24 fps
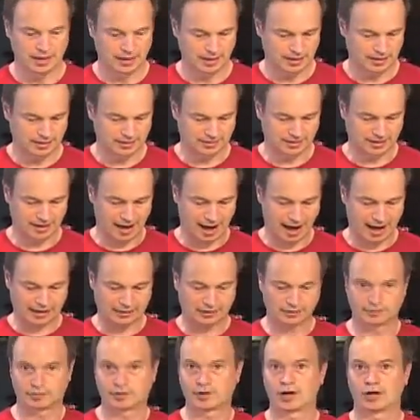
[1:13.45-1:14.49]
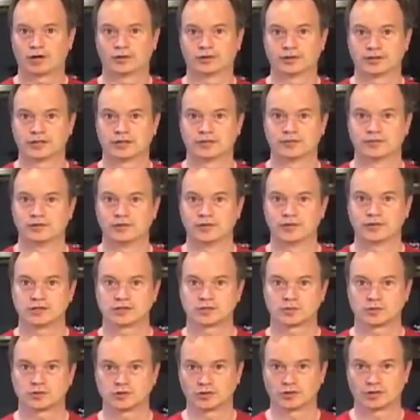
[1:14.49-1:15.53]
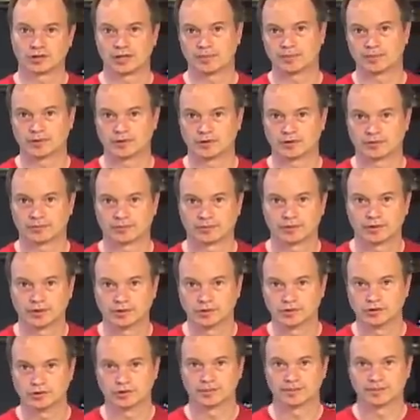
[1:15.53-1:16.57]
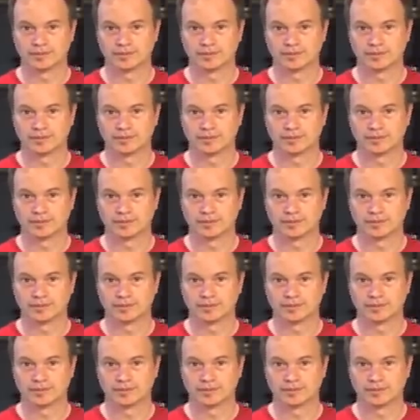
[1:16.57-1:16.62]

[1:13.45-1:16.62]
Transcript: It's an active colony of yeast which you keep in your fridge.